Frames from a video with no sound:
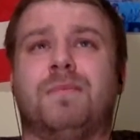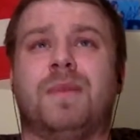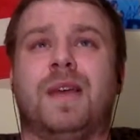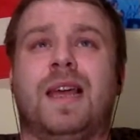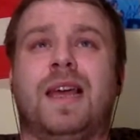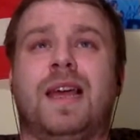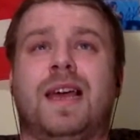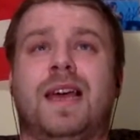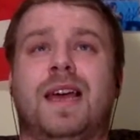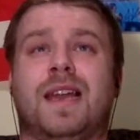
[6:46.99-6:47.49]

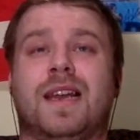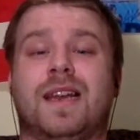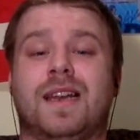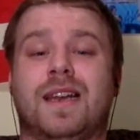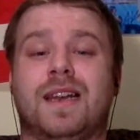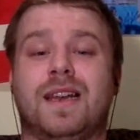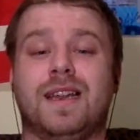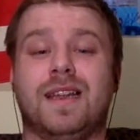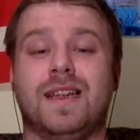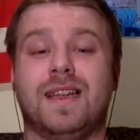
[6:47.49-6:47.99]
man.
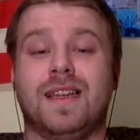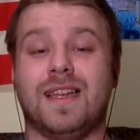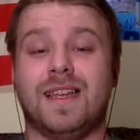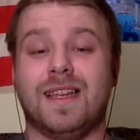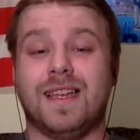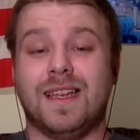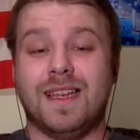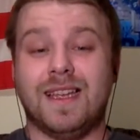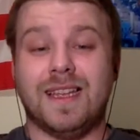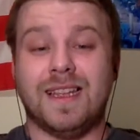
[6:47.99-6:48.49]

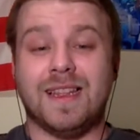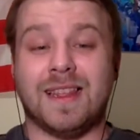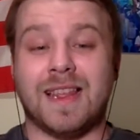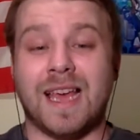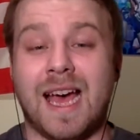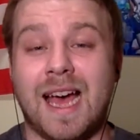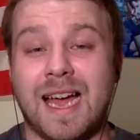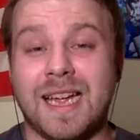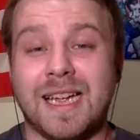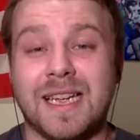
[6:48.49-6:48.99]

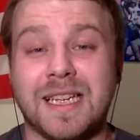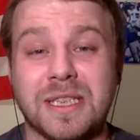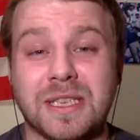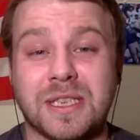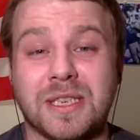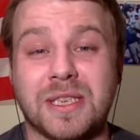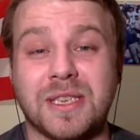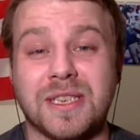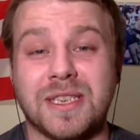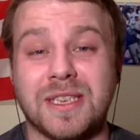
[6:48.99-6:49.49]
That
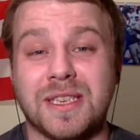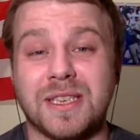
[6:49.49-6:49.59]
is...